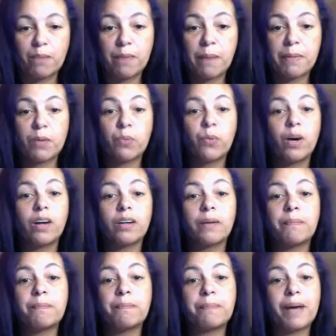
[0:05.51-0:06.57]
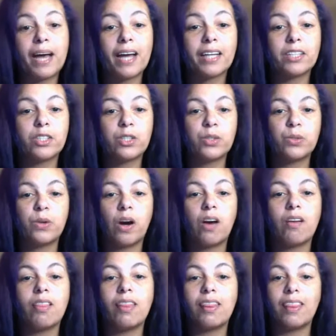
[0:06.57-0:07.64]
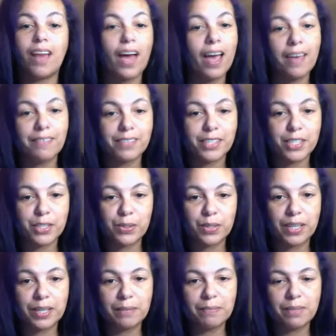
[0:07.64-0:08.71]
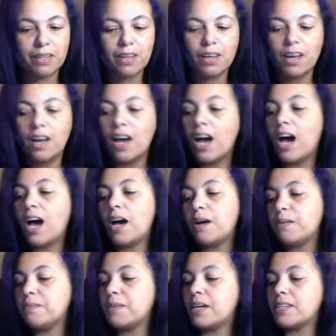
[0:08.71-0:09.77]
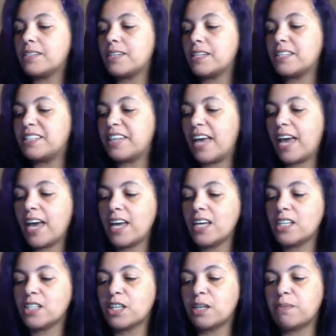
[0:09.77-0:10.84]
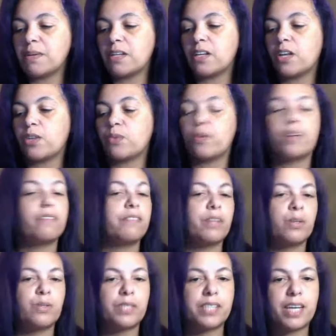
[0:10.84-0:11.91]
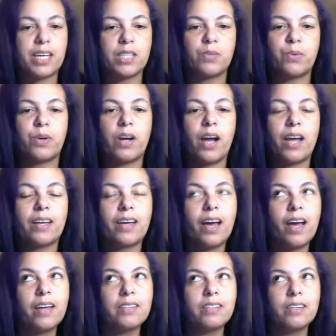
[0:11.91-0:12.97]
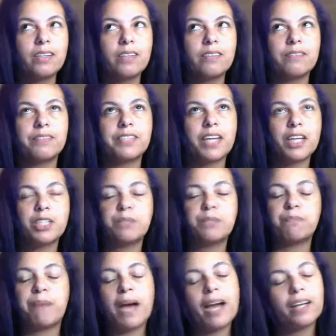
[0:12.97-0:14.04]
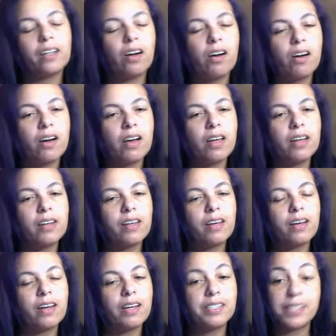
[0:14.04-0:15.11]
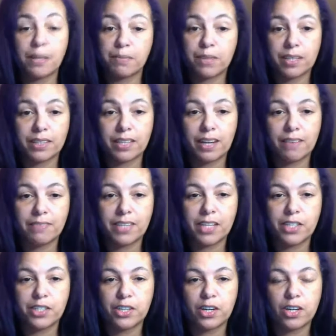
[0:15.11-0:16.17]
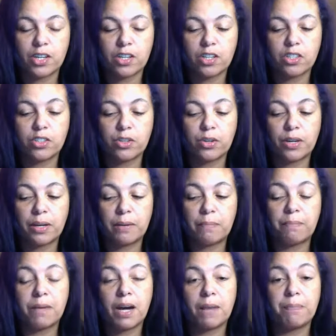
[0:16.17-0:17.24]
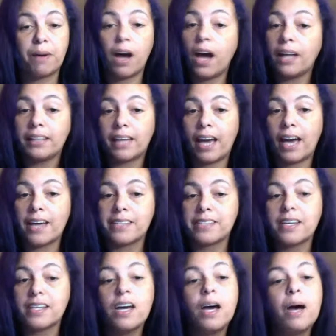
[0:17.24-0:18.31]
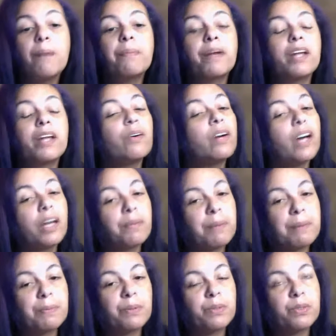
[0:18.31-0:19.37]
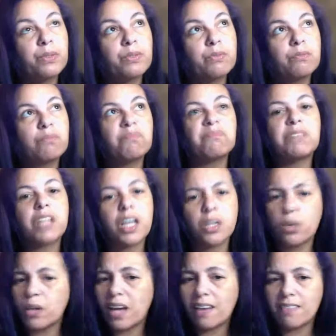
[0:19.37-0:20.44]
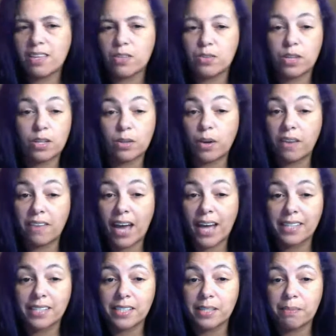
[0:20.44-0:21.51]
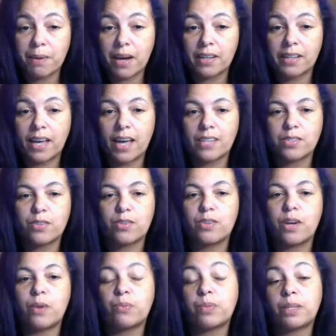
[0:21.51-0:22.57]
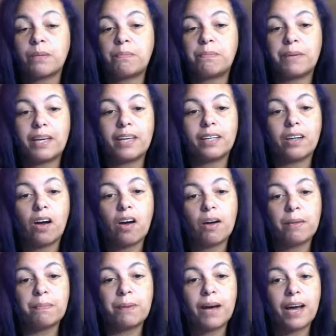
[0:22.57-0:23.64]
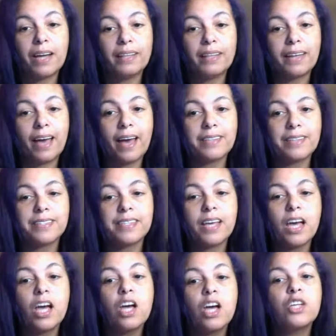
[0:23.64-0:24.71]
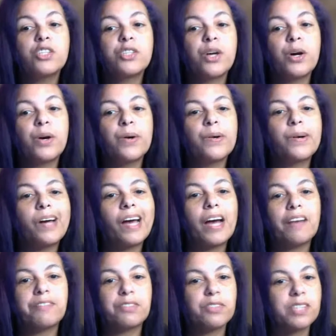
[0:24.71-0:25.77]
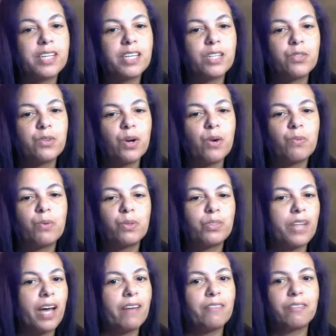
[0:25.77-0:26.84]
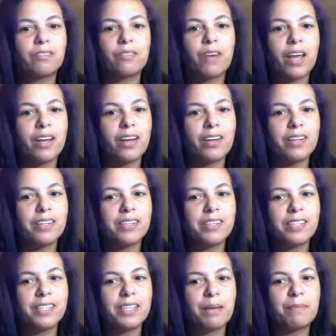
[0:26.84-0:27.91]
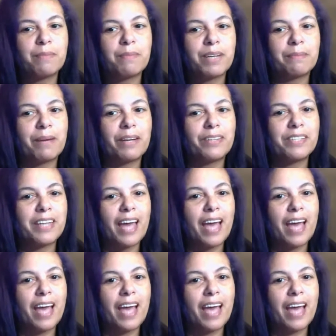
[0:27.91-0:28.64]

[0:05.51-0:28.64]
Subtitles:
mom, and welcome back to our live stream. Today is going to be another one of those days where I kind of touch back on a subject that I've touched on during my podcast, but I know a lot of people, they don't have access to podcasts, or they're not really big on podcasts. So after the intro, we'll dive right on into the subject matter